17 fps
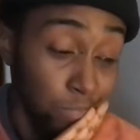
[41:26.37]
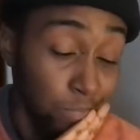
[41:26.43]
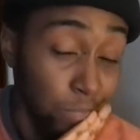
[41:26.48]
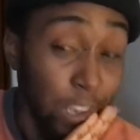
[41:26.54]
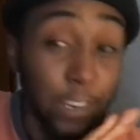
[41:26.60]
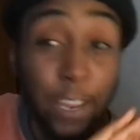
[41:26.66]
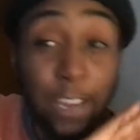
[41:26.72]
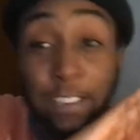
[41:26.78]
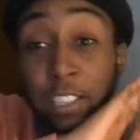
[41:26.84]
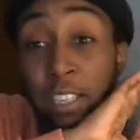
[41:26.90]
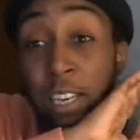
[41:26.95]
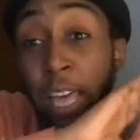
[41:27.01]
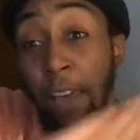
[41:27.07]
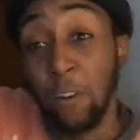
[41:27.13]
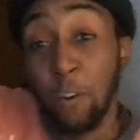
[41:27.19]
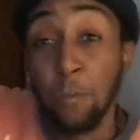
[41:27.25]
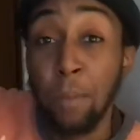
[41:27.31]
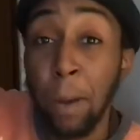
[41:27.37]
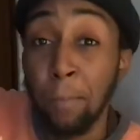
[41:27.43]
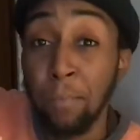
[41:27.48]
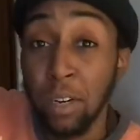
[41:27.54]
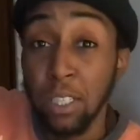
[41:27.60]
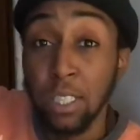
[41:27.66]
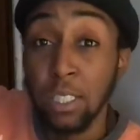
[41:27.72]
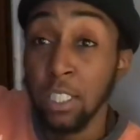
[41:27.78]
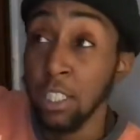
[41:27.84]
I knocked a lot off my
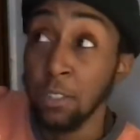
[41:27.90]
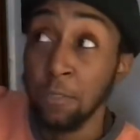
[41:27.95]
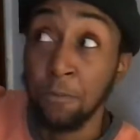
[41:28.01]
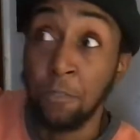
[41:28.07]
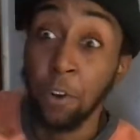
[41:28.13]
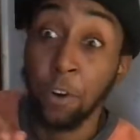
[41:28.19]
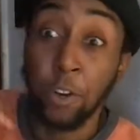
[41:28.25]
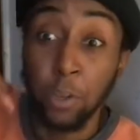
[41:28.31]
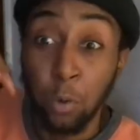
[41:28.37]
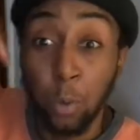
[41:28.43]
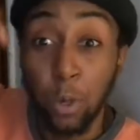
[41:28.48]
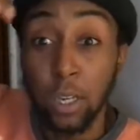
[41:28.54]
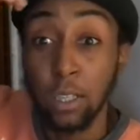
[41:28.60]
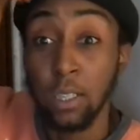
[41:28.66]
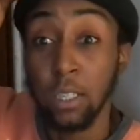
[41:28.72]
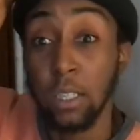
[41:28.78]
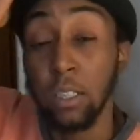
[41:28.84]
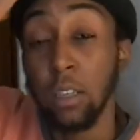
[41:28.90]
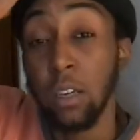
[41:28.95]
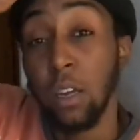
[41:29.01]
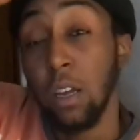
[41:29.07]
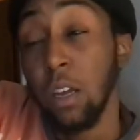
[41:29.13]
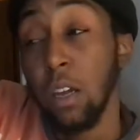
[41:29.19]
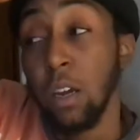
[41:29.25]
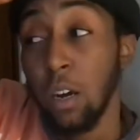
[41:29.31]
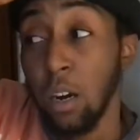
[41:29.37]
bucket list very quickly.
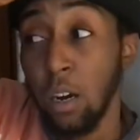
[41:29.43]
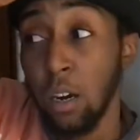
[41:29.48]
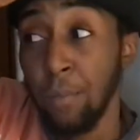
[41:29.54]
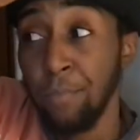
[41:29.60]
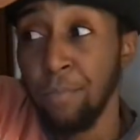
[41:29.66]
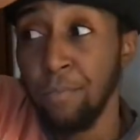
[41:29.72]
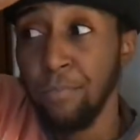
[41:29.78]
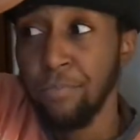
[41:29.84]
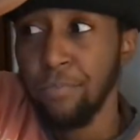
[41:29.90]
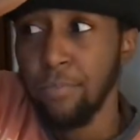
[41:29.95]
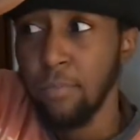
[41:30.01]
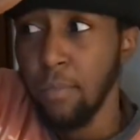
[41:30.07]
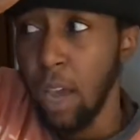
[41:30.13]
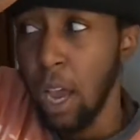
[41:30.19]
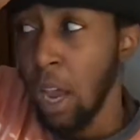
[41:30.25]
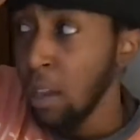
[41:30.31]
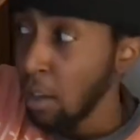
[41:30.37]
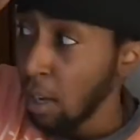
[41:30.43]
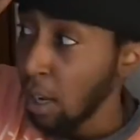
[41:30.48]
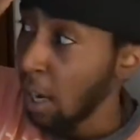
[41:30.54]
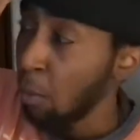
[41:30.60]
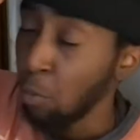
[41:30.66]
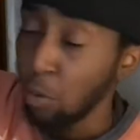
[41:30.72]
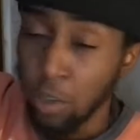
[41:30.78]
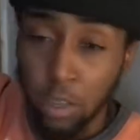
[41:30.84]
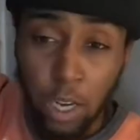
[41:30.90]
Um, I I
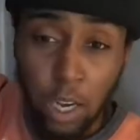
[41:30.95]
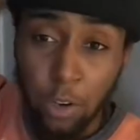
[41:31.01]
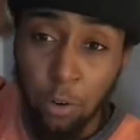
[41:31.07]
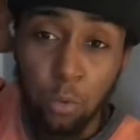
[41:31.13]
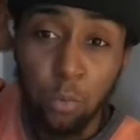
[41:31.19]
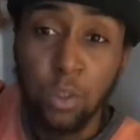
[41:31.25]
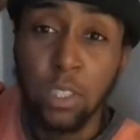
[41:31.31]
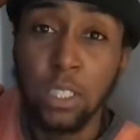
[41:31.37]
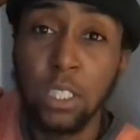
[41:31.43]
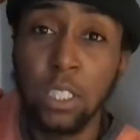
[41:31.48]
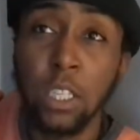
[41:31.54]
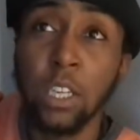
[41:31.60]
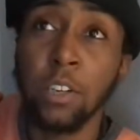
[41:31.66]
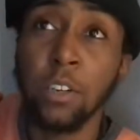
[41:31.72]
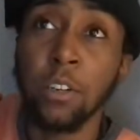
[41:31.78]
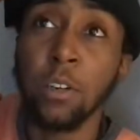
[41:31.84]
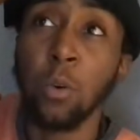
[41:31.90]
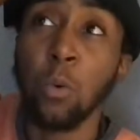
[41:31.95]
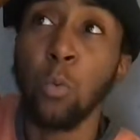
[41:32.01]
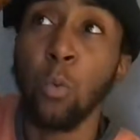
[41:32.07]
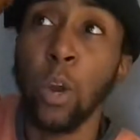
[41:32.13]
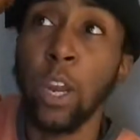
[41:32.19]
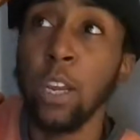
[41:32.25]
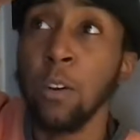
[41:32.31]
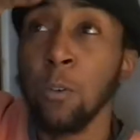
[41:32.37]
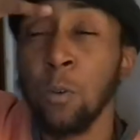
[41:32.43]
want to I don't want to sit here
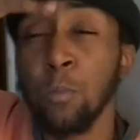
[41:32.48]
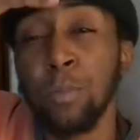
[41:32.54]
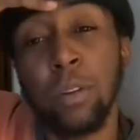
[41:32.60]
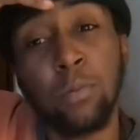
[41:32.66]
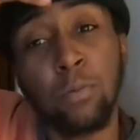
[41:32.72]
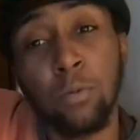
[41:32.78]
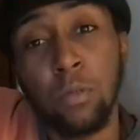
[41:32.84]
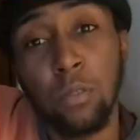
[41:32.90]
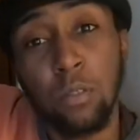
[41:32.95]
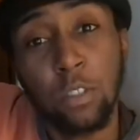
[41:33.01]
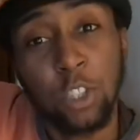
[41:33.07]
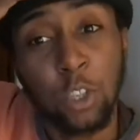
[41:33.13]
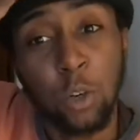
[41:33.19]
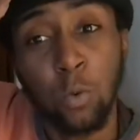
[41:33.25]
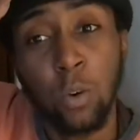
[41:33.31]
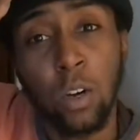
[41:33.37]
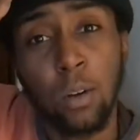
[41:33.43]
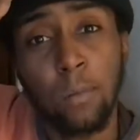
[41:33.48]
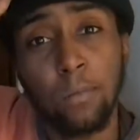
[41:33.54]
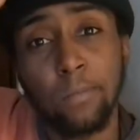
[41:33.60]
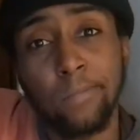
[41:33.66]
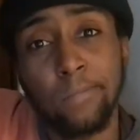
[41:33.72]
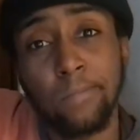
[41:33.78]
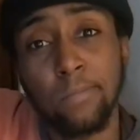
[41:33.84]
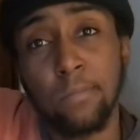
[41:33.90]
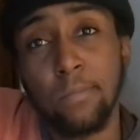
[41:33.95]
waiting on people to show up
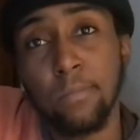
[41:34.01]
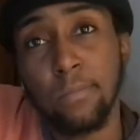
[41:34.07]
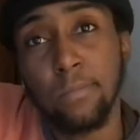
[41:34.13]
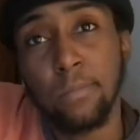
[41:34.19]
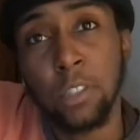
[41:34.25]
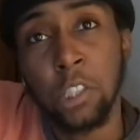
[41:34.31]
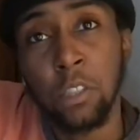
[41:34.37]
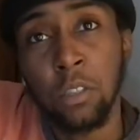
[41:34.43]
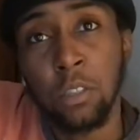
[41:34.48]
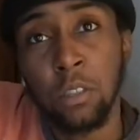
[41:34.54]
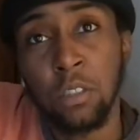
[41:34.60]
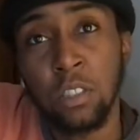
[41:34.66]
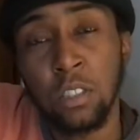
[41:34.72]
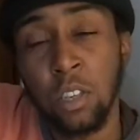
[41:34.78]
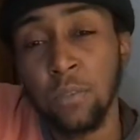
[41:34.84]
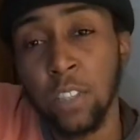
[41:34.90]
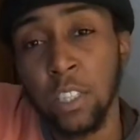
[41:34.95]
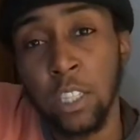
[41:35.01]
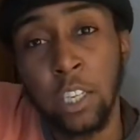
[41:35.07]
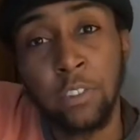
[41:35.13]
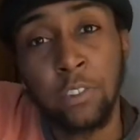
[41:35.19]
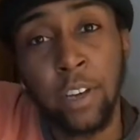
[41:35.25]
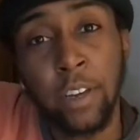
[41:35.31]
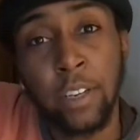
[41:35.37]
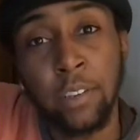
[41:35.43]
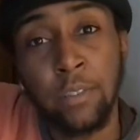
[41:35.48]
to stuff that they're
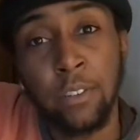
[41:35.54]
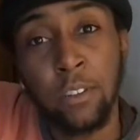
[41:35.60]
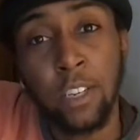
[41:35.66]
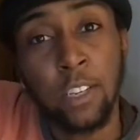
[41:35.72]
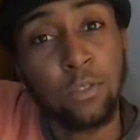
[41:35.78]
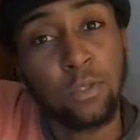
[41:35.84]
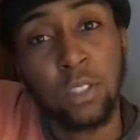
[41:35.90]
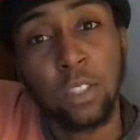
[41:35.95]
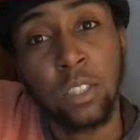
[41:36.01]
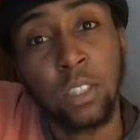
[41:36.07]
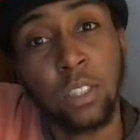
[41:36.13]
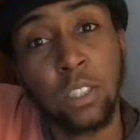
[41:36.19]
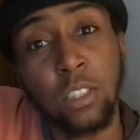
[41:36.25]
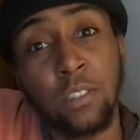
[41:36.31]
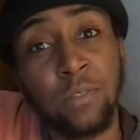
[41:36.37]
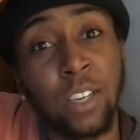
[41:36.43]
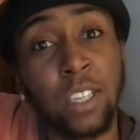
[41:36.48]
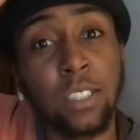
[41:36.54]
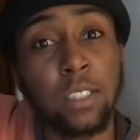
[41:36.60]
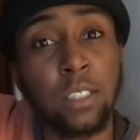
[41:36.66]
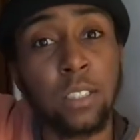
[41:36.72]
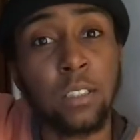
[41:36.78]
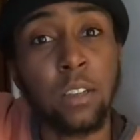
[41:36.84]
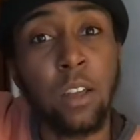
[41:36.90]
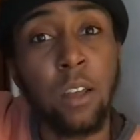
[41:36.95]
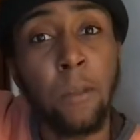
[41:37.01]
not even interested in and invested
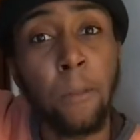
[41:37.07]
in.